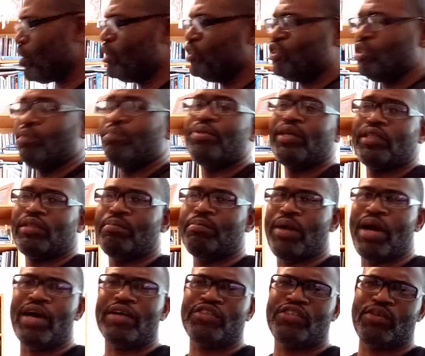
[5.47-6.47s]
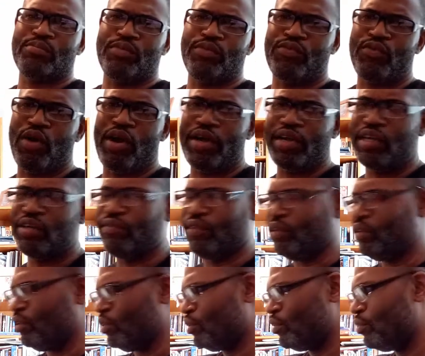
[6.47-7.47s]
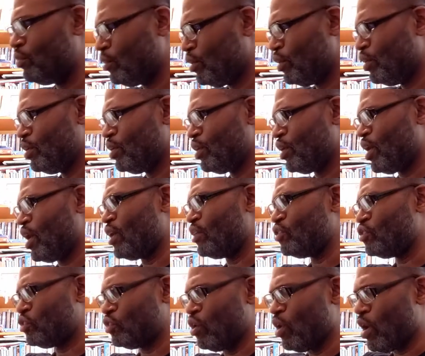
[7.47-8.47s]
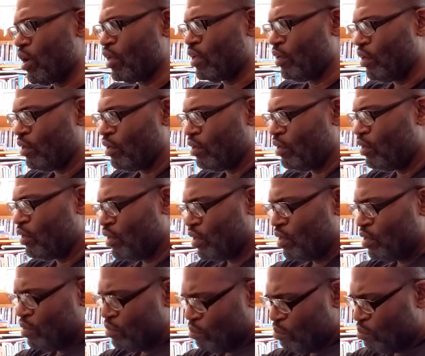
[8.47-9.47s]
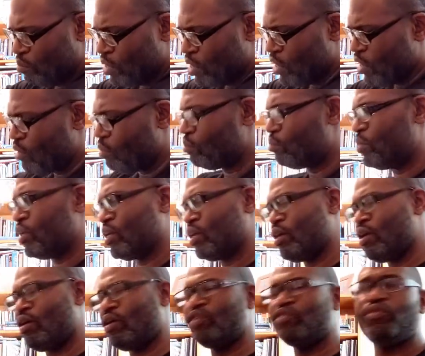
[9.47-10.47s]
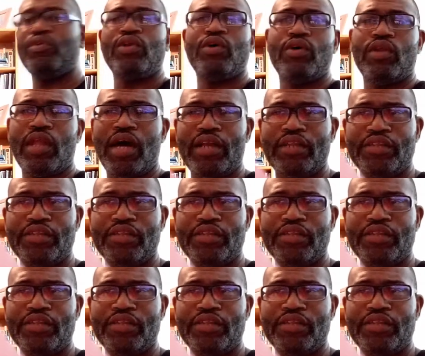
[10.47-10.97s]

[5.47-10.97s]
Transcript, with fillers: should have picked the box up before I even got started. But because we know a lot of